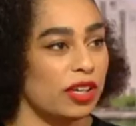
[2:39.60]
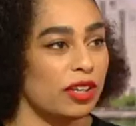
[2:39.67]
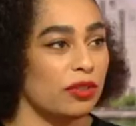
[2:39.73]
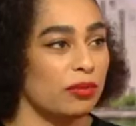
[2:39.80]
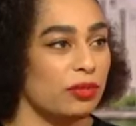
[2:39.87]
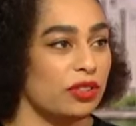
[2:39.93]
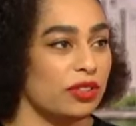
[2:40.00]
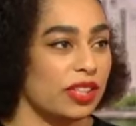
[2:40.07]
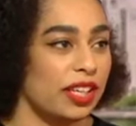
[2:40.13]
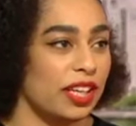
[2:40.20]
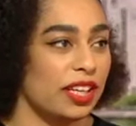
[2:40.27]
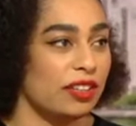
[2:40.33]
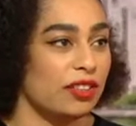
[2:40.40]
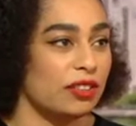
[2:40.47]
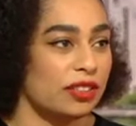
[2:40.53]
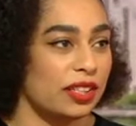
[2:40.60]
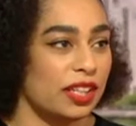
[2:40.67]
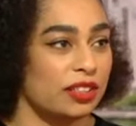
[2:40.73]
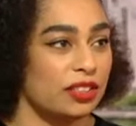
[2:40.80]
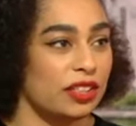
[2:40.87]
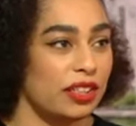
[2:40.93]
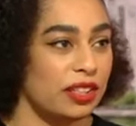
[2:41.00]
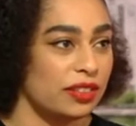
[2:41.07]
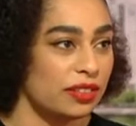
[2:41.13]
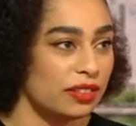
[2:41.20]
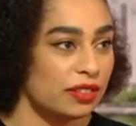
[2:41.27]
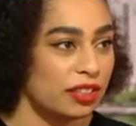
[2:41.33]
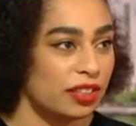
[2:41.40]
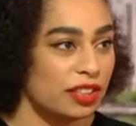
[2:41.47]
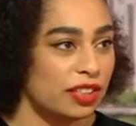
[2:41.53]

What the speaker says: working on music in Los Angeles,